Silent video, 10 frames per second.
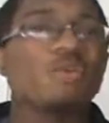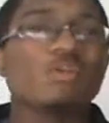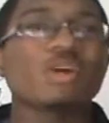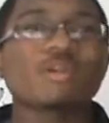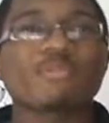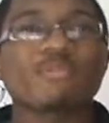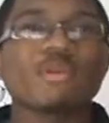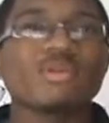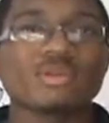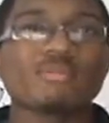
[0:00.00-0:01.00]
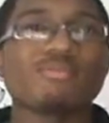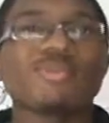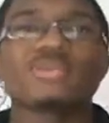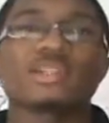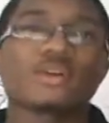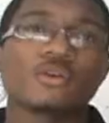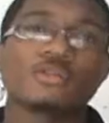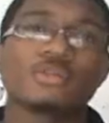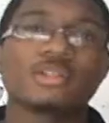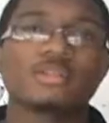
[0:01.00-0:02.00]
You know, we want to promote
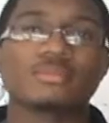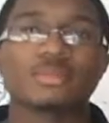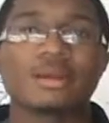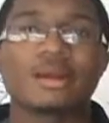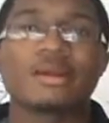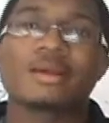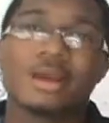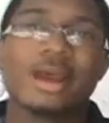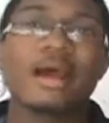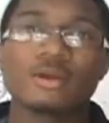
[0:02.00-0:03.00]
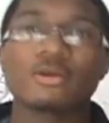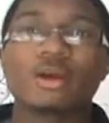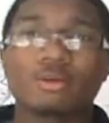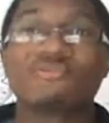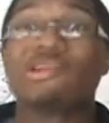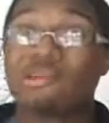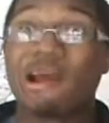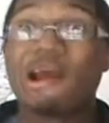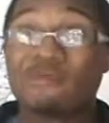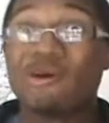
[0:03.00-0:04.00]
multiculturalism. Yeah, I know y'all gonna say,
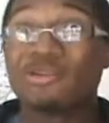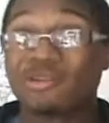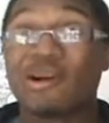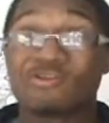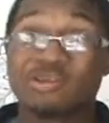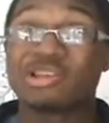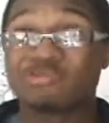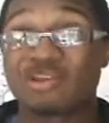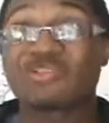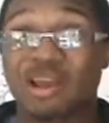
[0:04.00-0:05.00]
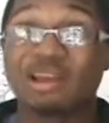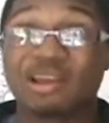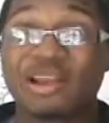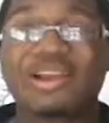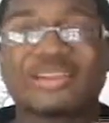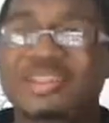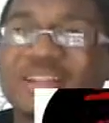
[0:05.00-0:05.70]
yeah, multiculturalism, just like